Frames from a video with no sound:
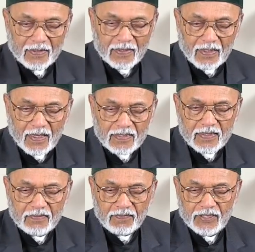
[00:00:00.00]

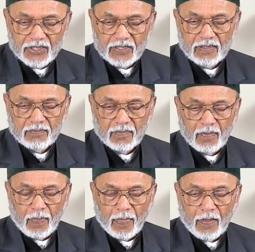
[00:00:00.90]
Ghazi vision
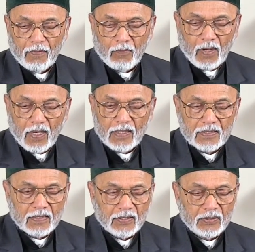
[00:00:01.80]

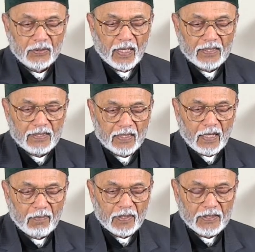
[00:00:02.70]
was to
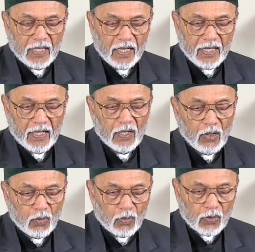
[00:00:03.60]
establish a
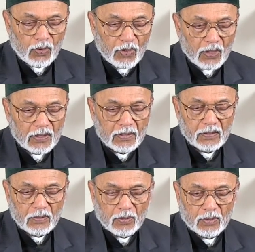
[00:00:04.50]
world
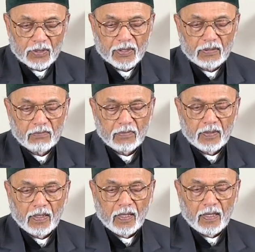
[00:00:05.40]
order
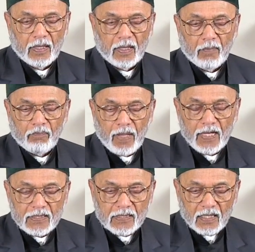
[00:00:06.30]

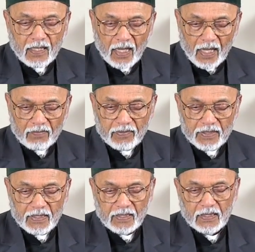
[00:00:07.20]
based on
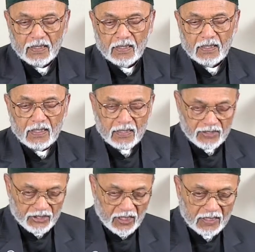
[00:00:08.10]
equity,
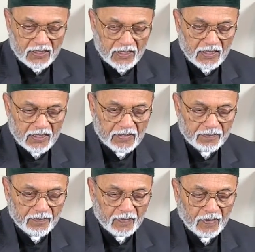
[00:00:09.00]
justice,
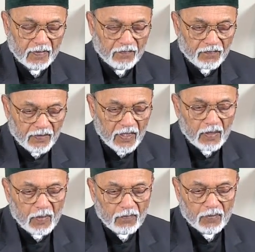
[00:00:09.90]

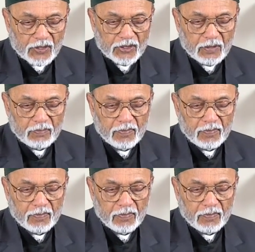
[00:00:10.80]
freedom of worship,